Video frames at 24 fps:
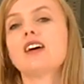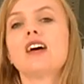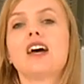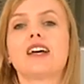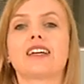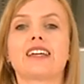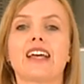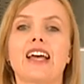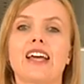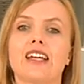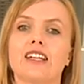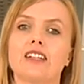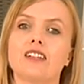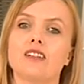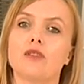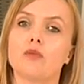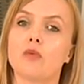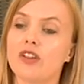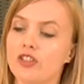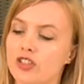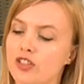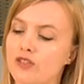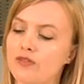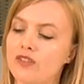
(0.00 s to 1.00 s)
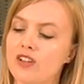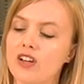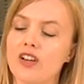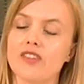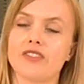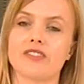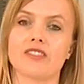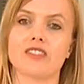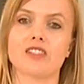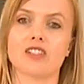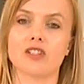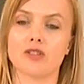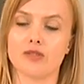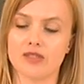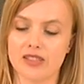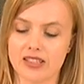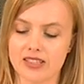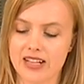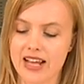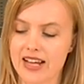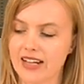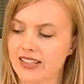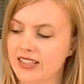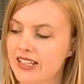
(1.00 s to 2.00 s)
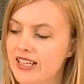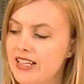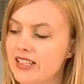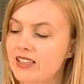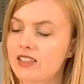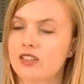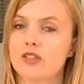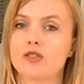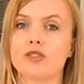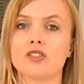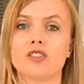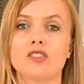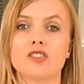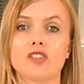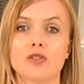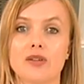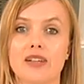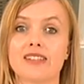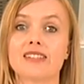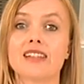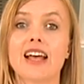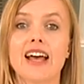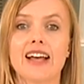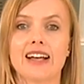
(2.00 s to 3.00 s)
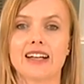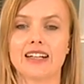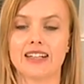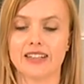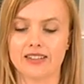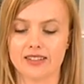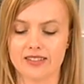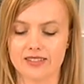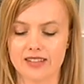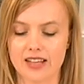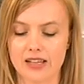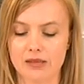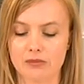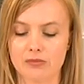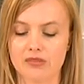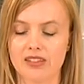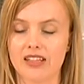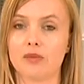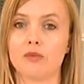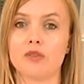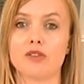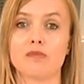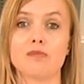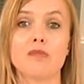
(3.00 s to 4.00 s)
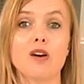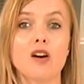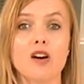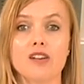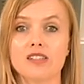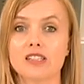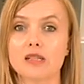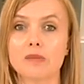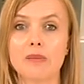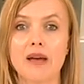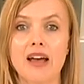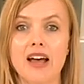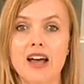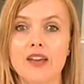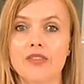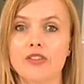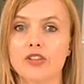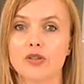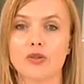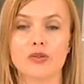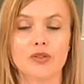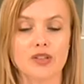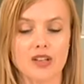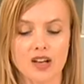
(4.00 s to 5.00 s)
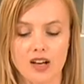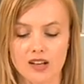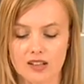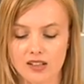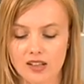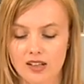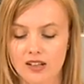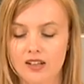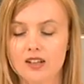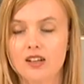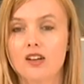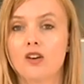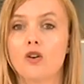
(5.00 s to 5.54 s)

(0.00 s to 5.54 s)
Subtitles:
Again, once you've learnt to do this technique, you can do exactly the same thing with marzipan that you can colour,